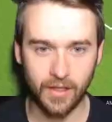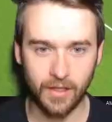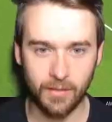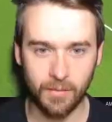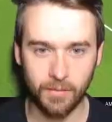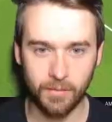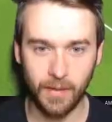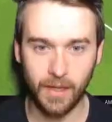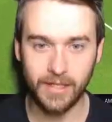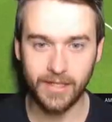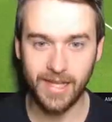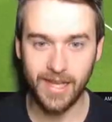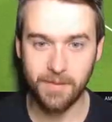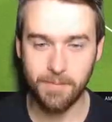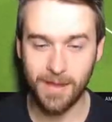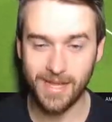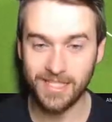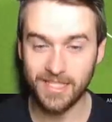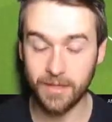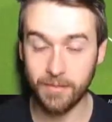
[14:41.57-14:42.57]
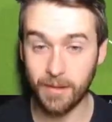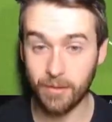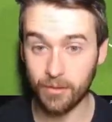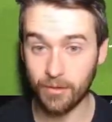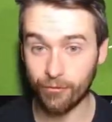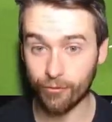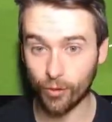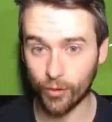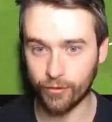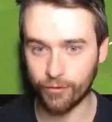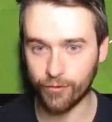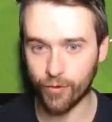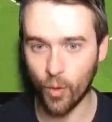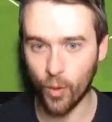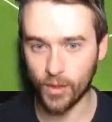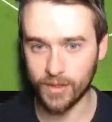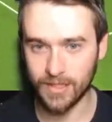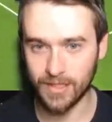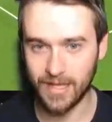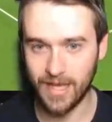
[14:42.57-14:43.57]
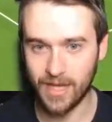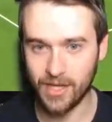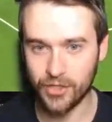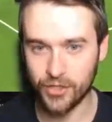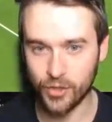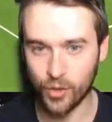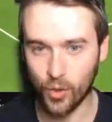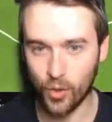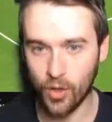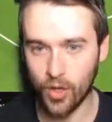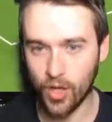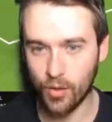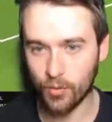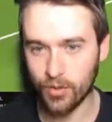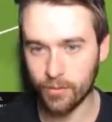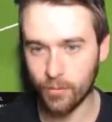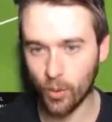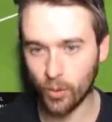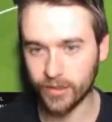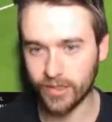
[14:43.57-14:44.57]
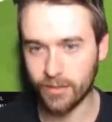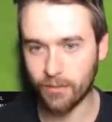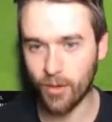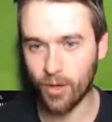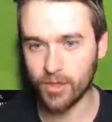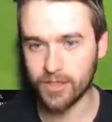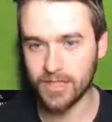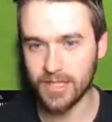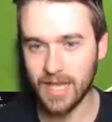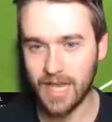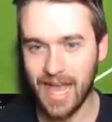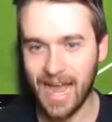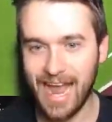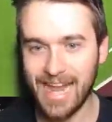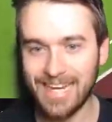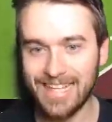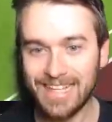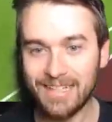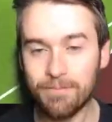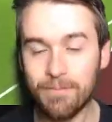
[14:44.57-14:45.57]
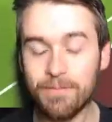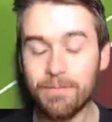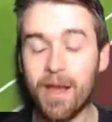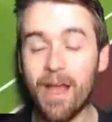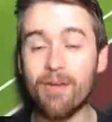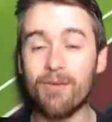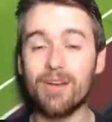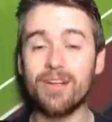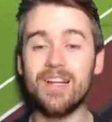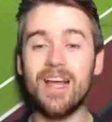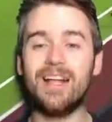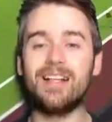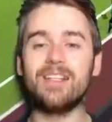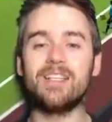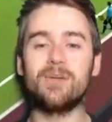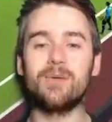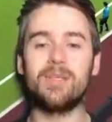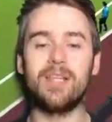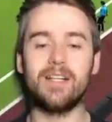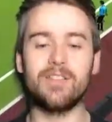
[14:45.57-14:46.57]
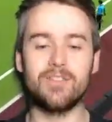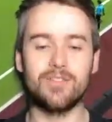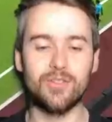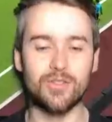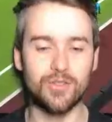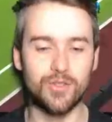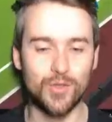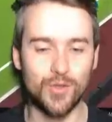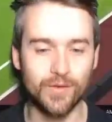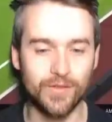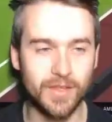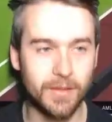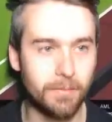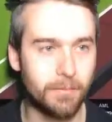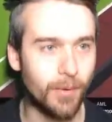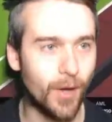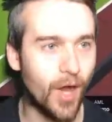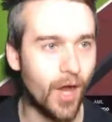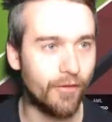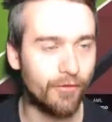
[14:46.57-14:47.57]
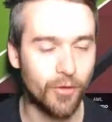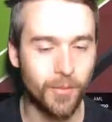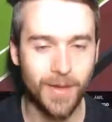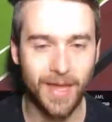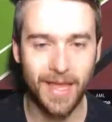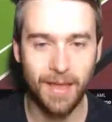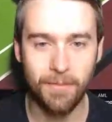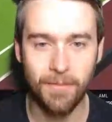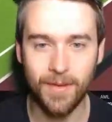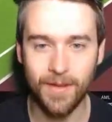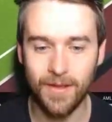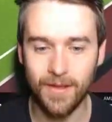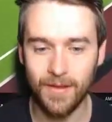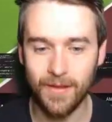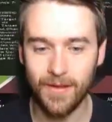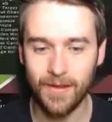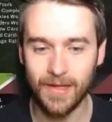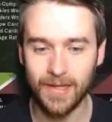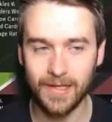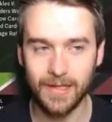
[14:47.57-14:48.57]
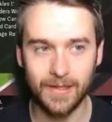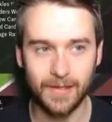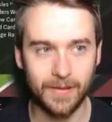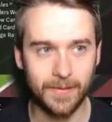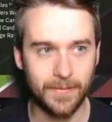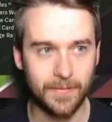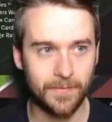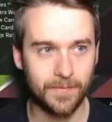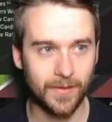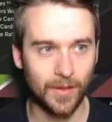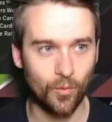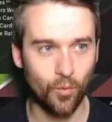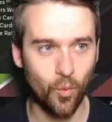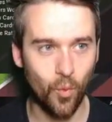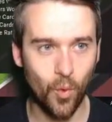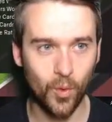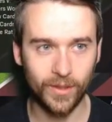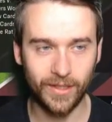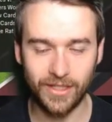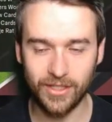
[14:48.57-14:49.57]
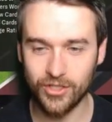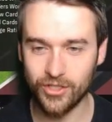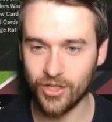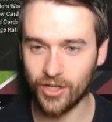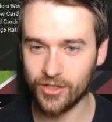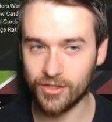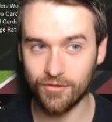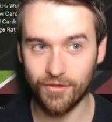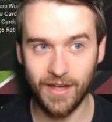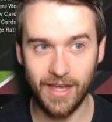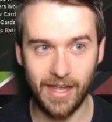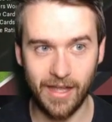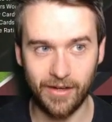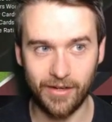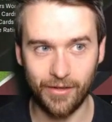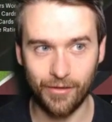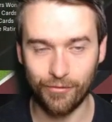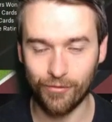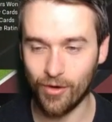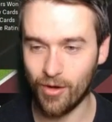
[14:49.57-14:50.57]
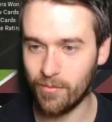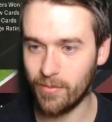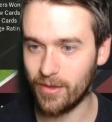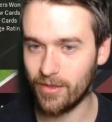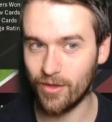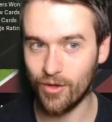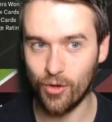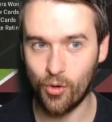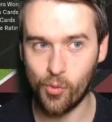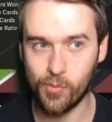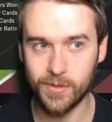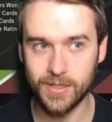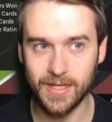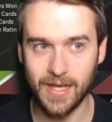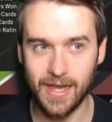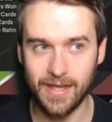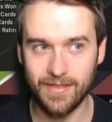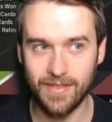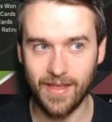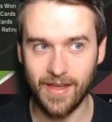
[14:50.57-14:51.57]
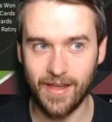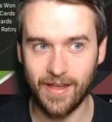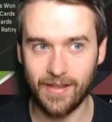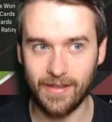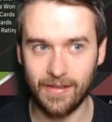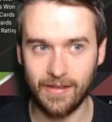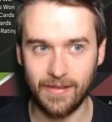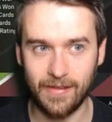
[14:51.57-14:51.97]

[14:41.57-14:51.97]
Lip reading: Man United basically playing with the front 4 today. Shaw with the ball into the box. Headed in by Ronaldo, and that's just over the bar from him. Warning shots fired from the home side there.